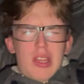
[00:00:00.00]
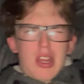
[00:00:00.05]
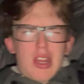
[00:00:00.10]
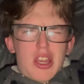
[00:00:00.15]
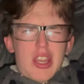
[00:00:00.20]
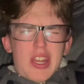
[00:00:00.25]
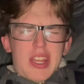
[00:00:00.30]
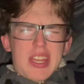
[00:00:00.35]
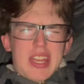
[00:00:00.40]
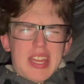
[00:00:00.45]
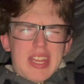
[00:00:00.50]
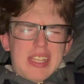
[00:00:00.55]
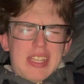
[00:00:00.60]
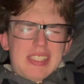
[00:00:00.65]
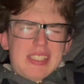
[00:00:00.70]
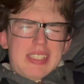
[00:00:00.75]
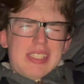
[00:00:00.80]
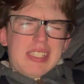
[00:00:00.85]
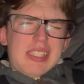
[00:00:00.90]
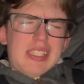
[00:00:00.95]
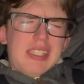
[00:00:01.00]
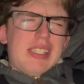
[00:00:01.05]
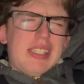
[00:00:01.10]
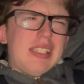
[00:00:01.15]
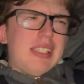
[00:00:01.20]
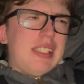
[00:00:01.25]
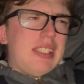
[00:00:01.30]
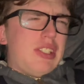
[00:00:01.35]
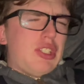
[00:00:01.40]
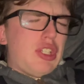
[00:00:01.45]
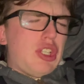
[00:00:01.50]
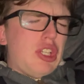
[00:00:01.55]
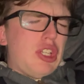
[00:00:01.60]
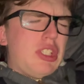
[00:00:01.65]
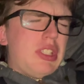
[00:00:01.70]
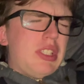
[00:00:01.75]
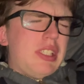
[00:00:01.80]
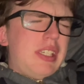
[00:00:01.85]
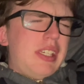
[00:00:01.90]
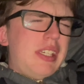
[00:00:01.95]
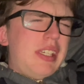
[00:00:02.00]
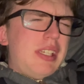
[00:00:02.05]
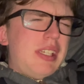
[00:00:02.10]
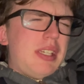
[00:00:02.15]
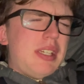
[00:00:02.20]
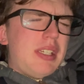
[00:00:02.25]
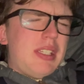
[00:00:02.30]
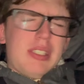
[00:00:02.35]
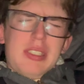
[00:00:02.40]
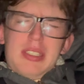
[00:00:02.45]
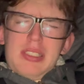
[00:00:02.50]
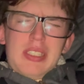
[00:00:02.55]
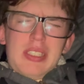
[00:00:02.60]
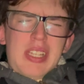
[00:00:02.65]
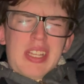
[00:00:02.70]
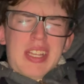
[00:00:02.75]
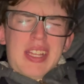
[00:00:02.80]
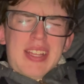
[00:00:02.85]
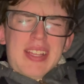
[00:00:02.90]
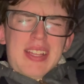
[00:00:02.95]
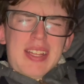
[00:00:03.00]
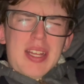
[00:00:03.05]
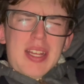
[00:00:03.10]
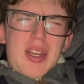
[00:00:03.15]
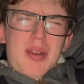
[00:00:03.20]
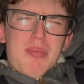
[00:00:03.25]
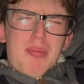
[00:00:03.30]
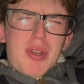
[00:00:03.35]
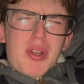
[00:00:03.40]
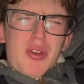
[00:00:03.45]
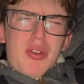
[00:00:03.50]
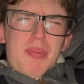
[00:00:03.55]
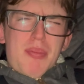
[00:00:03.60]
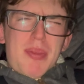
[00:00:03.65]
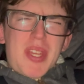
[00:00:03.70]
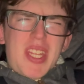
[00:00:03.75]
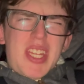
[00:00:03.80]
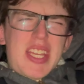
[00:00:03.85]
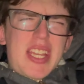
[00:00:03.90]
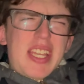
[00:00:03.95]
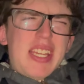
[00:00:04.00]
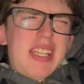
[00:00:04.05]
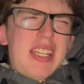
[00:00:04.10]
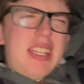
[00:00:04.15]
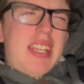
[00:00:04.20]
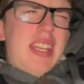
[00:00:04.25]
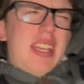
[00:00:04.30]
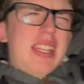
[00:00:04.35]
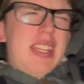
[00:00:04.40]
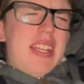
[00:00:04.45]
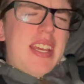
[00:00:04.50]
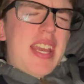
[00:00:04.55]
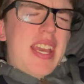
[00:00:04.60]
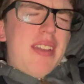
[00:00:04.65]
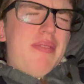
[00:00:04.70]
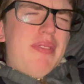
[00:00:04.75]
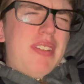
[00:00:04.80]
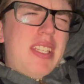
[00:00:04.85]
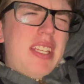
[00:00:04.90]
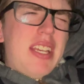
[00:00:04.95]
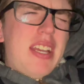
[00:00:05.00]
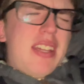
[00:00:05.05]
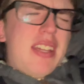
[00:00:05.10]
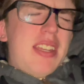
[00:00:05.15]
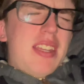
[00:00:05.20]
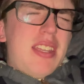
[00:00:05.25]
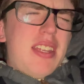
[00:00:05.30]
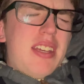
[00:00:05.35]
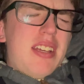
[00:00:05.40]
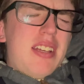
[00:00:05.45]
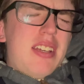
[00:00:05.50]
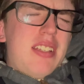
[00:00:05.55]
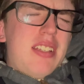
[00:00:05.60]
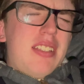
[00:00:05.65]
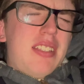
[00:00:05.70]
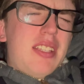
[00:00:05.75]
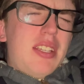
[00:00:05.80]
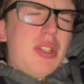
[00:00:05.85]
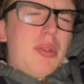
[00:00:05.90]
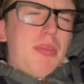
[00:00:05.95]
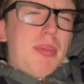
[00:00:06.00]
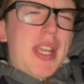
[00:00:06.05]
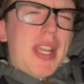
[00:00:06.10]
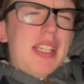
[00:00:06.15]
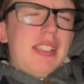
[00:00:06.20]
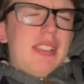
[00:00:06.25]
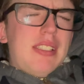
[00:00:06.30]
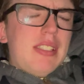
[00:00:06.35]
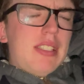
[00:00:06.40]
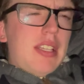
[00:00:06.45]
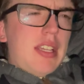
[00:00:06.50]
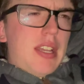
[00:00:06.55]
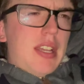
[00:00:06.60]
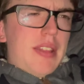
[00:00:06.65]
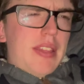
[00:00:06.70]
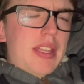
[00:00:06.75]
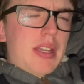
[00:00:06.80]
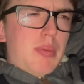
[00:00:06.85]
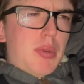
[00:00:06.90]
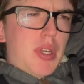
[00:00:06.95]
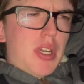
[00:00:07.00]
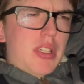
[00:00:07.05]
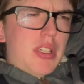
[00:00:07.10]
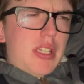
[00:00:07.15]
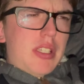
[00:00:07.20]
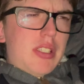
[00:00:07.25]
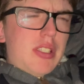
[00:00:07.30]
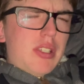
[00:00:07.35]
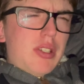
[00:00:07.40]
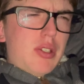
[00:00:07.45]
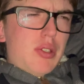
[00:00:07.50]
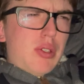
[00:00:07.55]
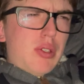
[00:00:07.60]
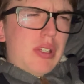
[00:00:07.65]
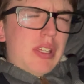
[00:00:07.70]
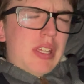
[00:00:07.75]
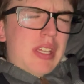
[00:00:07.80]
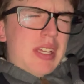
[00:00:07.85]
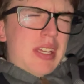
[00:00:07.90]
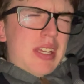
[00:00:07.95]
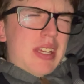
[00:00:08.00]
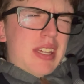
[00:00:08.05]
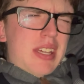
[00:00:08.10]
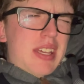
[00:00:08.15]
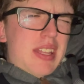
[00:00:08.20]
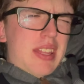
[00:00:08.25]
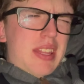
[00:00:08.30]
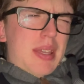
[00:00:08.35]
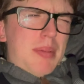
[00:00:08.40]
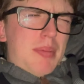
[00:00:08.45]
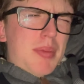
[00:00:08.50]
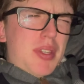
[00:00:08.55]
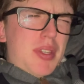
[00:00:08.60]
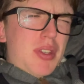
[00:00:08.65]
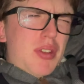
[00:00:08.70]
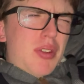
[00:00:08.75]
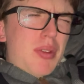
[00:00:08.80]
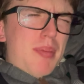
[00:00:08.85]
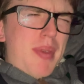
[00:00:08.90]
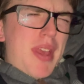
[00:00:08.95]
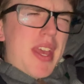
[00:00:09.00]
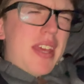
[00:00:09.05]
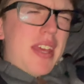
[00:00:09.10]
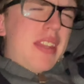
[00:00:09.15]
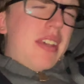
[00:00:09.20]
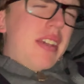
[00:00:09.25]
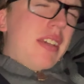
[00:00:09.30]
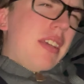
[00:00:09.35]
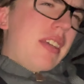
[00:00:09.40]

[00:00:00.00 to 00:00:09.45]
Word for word: Alright guys, it's currently about midnight and I haven't gotten a single bite since I caught that walleye, so I think I'm going to go to bed.